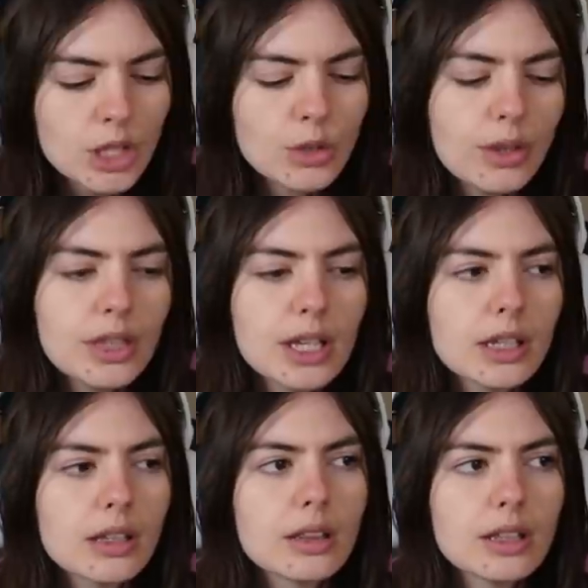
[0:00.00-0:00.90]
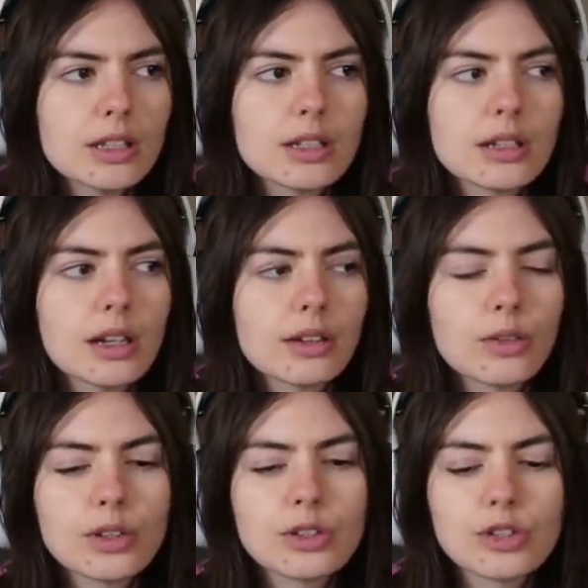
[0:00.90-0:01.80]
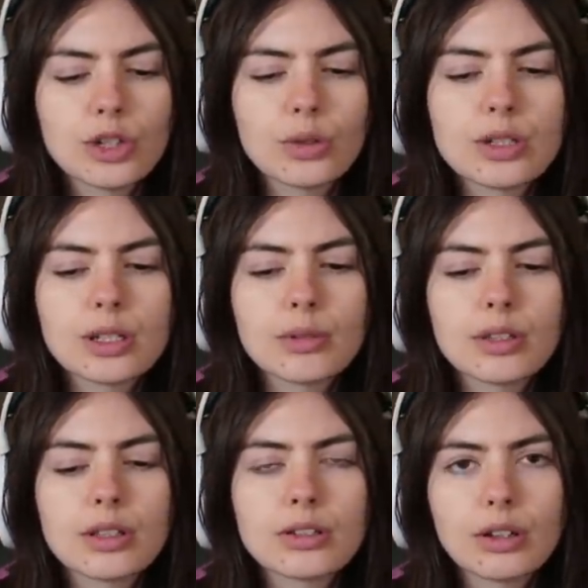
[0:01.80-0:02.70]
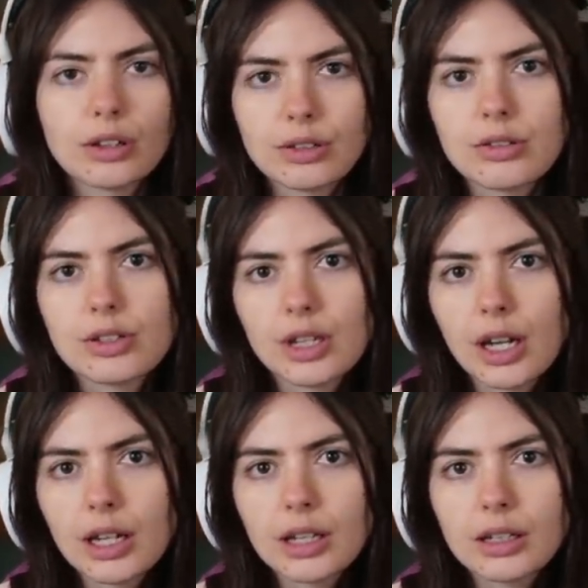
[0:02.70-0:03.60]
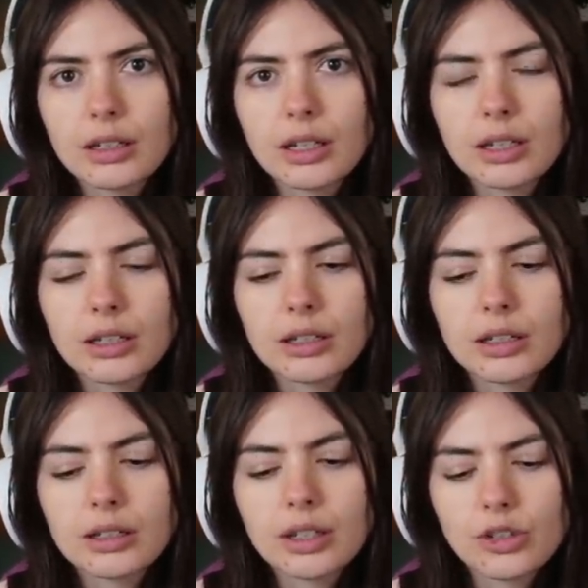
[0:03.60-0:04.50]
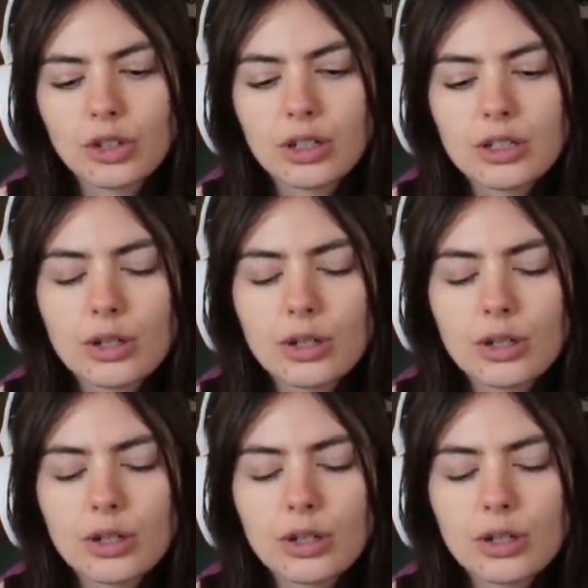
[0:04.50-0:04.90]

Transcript: So I think this is kind of going to show us some of the darker side and touch on it.